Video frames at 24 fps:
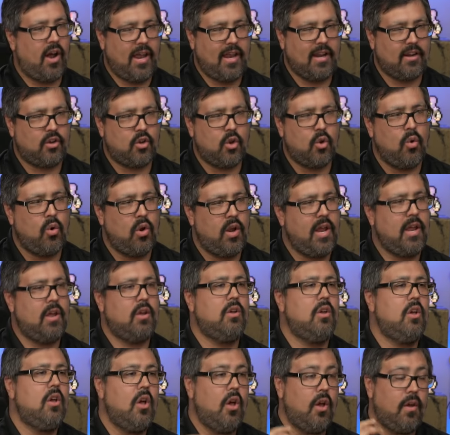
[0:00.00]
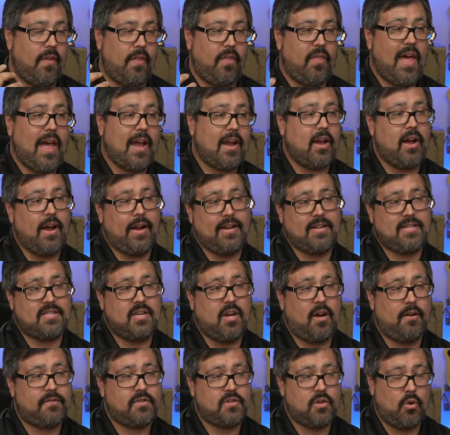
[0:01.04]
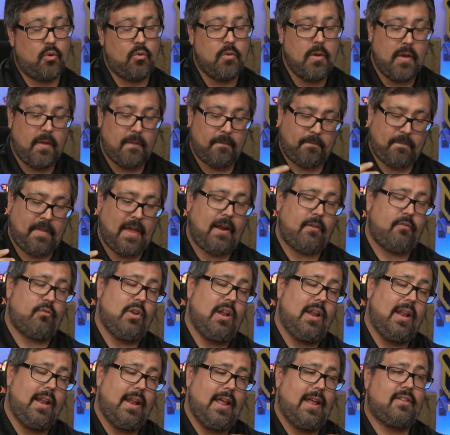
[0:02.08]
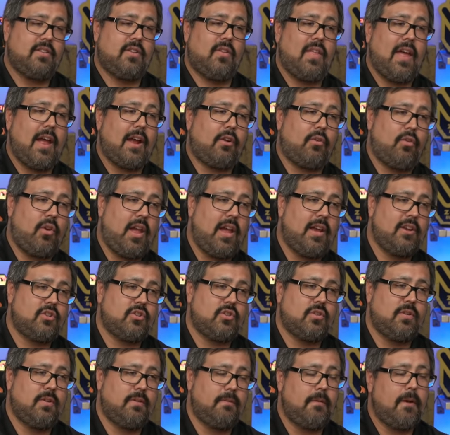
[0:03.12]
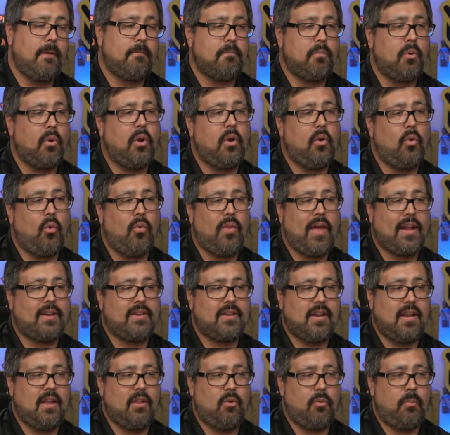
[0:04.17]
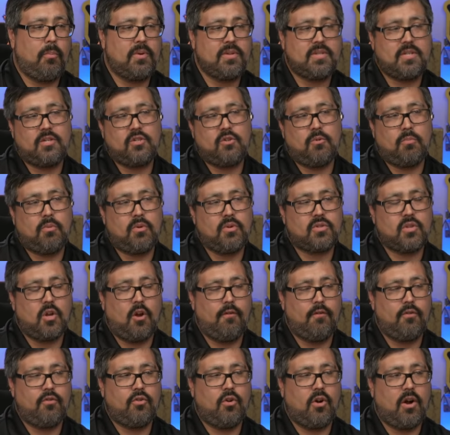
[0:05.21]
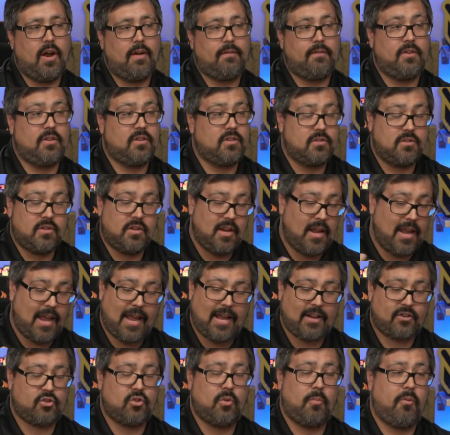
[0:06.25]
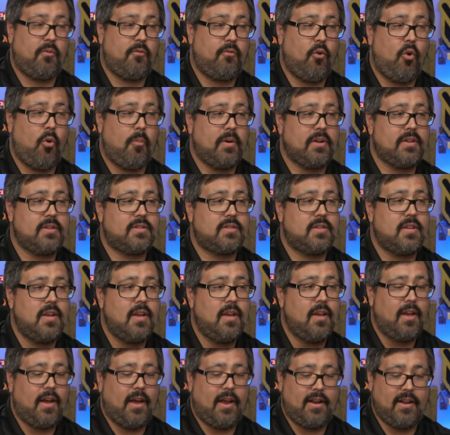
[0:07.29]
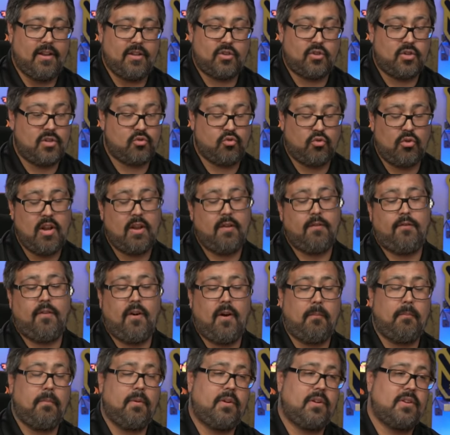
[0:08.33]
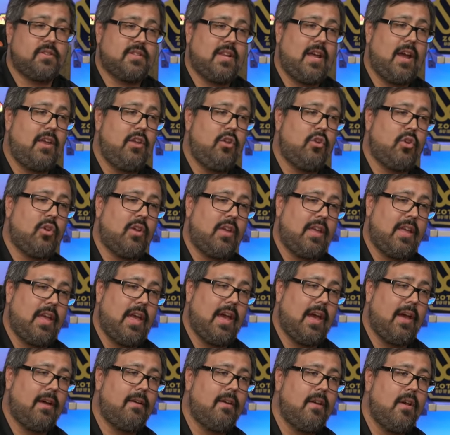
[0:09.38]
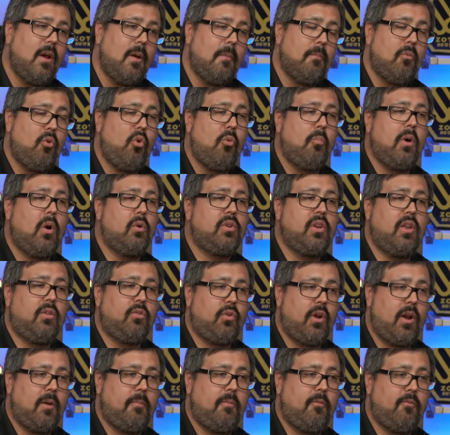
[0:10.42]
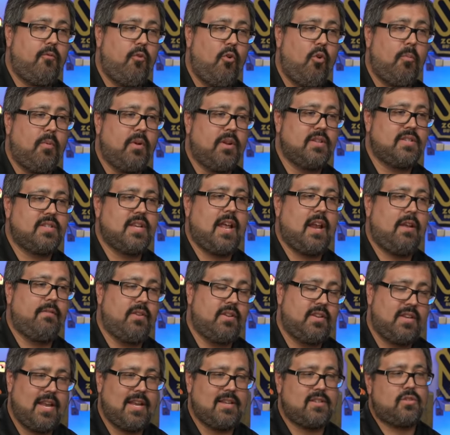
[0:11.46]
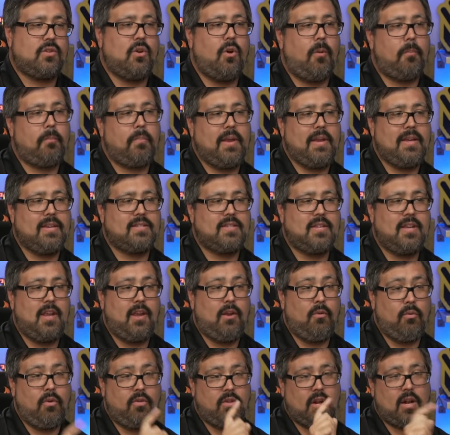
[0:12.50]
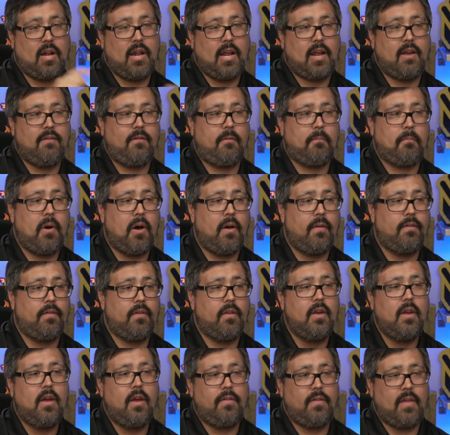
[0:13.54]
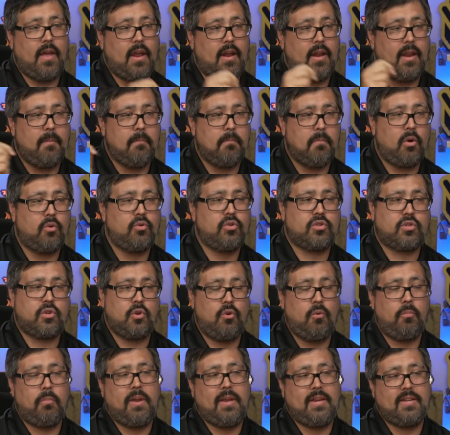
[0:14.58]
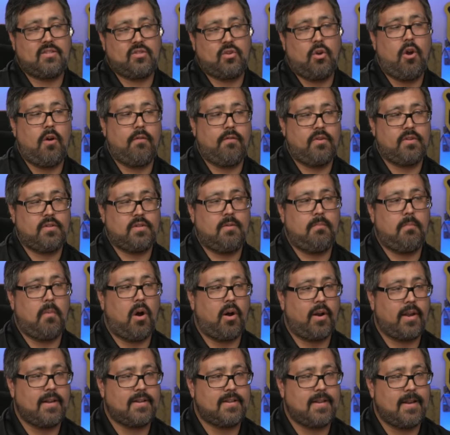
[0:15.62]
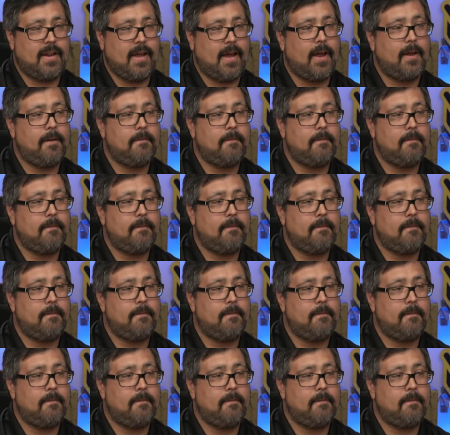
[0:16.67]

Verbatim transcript: end cooling and that kind of stuff. So that really led to that creation and, and pulling all that together with Precision Boost Overdrive and extra performance. And it's, it's really fun because now you can get more multi-threaded performance out of a desktop PC with a click of a button than in most 2P servers in market today.